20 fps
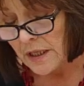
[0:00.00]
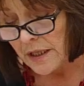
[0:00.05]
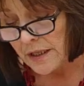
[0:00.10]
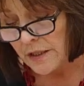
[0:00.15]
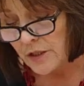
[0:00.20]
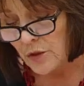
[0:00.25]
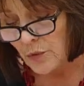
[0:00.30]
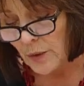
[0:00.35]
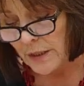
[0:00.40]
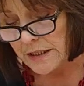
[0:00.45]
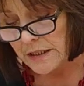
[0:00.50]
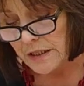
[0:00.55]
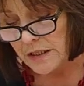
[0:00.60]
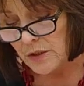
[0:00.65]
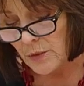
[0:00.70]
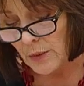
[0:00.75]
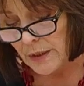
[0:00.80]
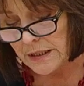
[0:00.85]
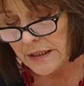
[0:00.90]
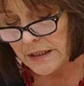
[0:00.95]
in
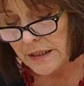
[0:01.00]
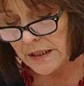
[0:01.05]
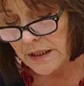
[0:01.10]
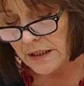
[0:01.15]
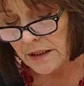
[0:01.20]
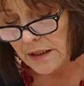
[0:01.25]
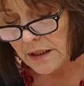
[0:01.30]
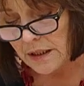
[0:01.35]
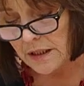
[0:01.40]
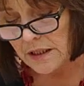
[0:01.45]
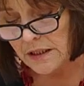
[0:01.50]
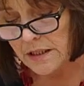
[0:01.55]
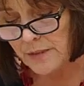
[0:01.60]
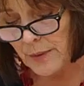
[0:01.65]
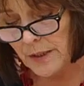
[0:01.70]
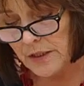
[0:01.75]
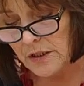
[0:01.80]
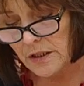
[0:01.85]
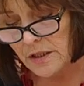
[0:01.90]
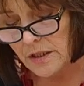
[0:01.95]
2020 in key
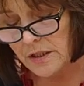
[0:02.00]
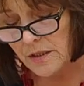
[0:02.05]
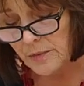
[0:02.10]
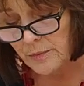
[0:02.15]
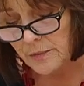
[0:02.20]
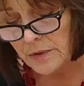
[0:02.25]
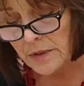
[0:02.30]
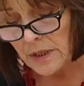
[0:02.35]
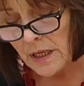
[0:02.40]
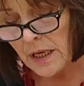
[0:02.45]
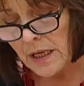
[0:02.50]
specialism,